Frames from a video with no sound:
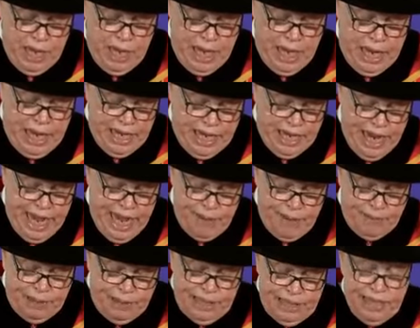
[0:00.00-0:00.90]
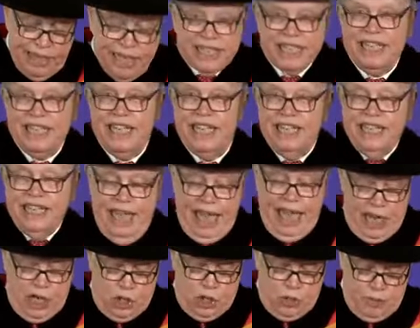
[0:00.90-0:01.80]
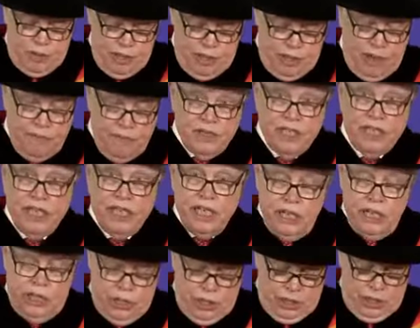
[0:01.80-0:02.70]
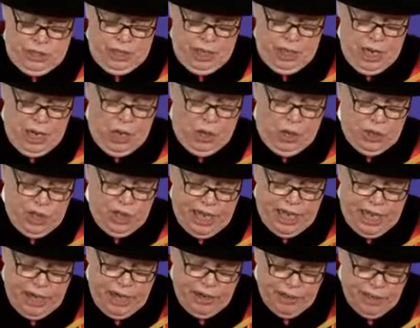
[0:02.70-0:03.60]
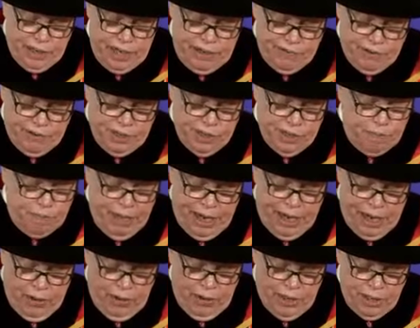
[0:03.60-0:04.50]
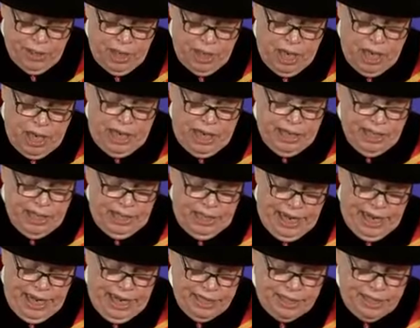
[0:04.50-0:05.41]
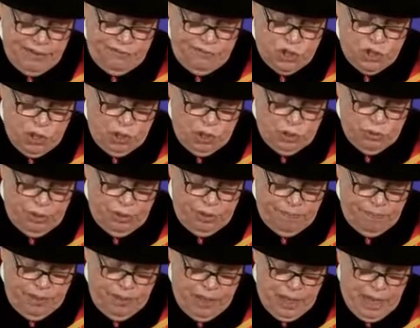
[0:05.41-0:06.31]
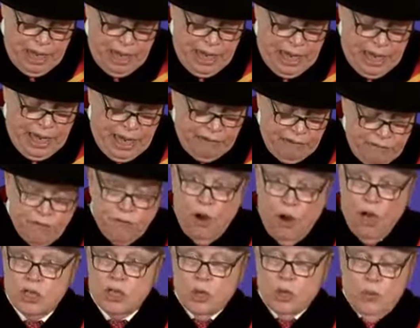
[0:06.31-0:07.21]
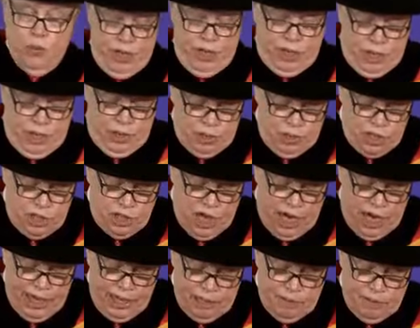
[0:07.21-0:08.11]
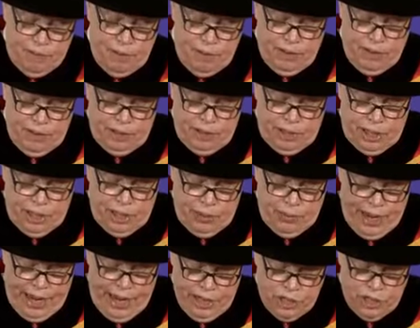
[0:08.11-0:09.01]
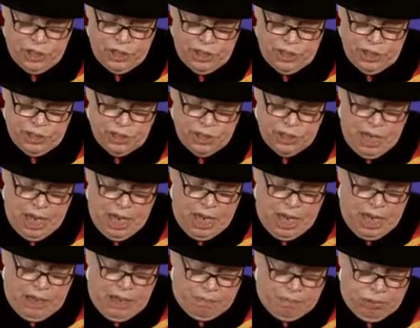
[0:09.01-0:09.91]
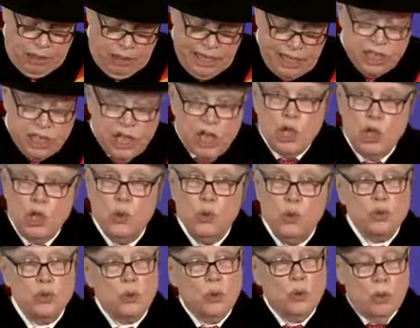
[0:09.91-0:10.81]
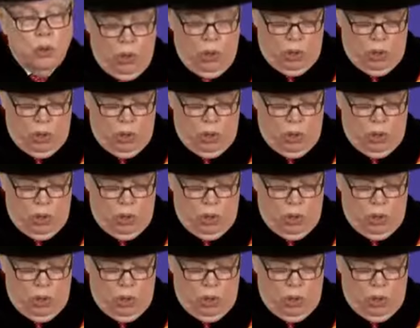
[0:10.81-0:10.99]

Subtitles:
Namely, it's the engagement of the teacher, or the caregiver, or the parent in the lives of children. And fostering those child-parent interactions plays a huge role